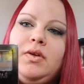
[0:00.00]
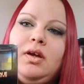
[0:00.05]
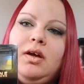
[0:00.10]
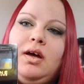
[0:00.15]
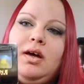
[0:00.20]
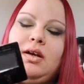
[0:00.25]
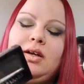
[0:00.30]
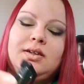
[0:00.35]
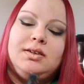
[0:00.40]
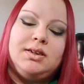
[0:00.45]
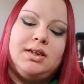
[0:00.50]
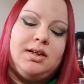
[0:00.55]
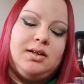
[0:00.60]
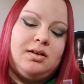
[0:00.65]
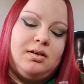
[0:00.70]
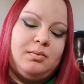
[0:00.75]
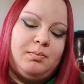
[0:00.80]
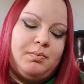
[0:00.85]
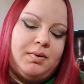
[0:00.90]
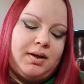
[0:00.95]
and it's like
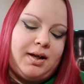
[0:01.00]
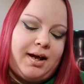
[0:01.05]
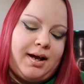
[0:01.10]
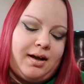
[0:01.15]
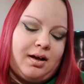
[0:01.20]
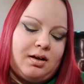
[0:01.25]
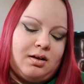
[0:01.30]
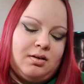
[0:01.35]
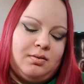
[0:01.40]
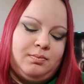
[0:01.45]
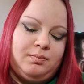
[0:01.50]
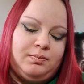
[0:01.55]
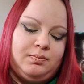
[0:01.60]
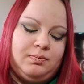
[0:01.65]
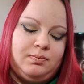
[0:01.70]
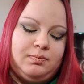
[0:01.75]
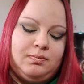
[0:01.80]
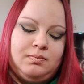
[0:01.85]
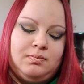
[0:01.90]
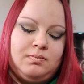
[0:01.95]
a black
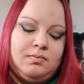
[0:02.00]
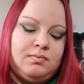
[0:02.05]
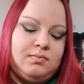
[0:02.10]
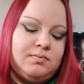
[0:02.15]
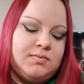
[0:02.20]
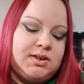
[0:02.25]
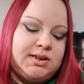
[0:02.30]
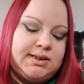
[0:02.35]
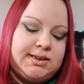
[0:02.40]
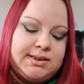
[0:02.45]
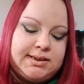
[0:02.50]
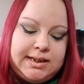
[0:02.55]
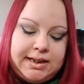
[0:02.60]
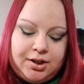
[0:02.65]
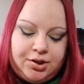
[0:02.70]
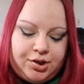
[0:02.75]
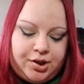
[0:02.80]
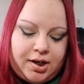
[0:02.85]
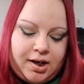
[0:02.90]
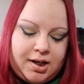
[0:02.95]

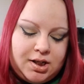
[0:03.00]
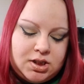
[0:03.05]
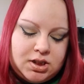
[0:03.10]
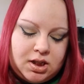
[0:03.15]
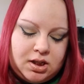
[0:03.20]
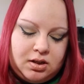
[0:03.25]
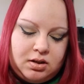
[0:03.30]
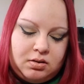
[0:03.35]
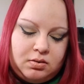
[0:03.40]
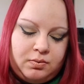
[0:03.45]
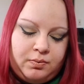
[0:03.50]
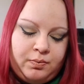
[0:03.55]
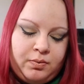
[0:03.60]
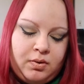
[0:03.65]
standard eyeshadow.